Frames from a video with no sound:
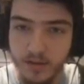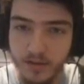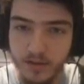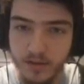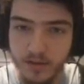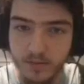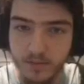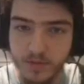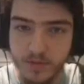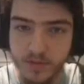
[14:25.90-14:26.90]

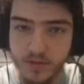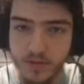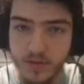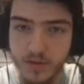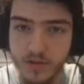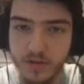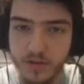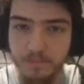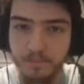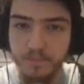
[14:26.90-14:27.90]
Let's do this. Okay.
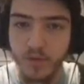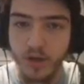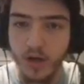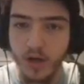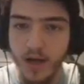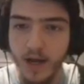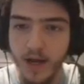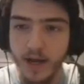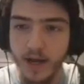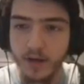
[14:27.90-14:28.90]

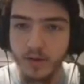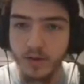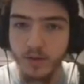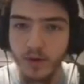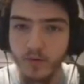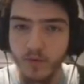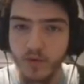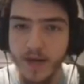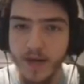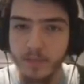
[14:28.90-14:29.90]
And whenever I was
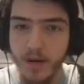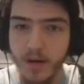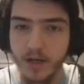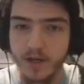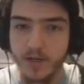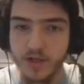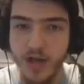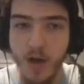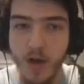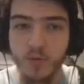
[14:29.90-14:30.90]
back in Pocket Edition,
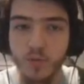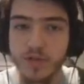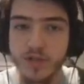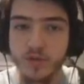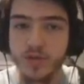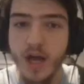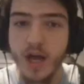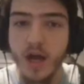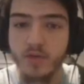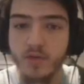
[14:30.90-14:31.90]
I would research
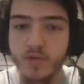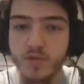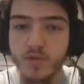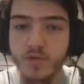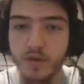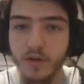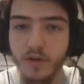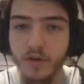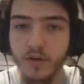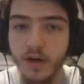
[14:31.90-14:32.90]
every single little
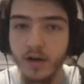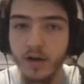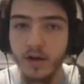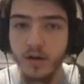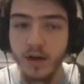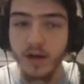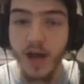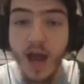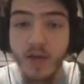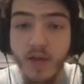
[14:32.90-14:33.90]
thing. Like
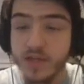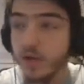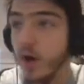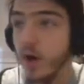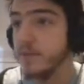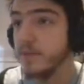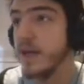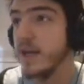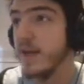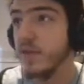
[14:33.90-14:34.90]
every single update
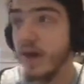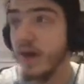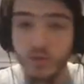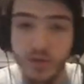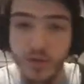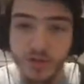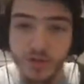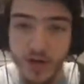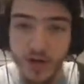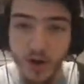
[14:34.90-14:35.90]
and everything, I would research
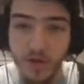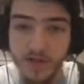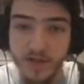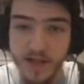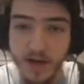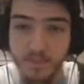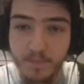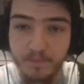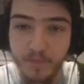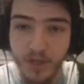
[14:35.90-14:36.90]
that all the time.
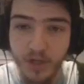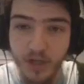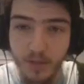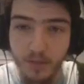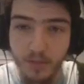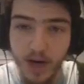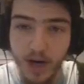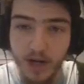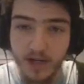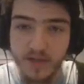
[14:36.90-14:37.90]

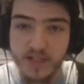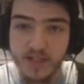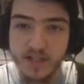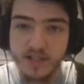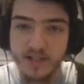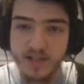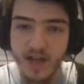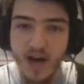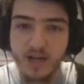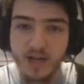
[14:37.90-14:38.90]
But in this instance, like
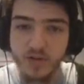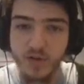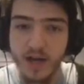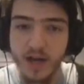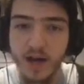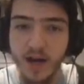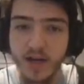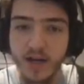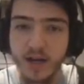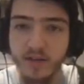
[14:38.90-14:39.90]
I do, I, I
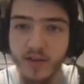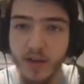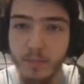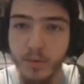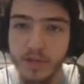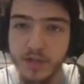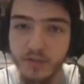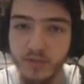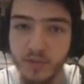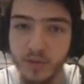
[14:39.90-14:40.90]
kind of got burnt out
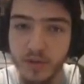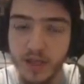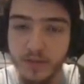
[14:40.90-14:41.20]
from doing that.